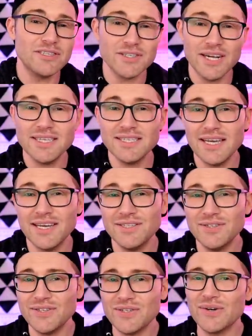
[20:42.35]
tricks, and
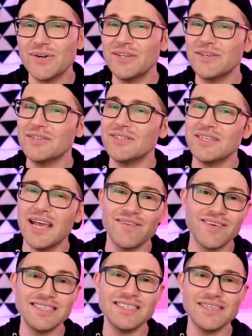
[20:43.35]
tutorials
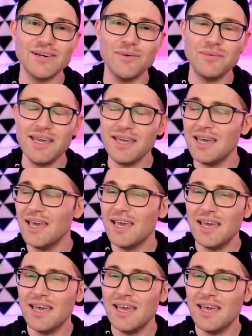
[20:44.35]
every single week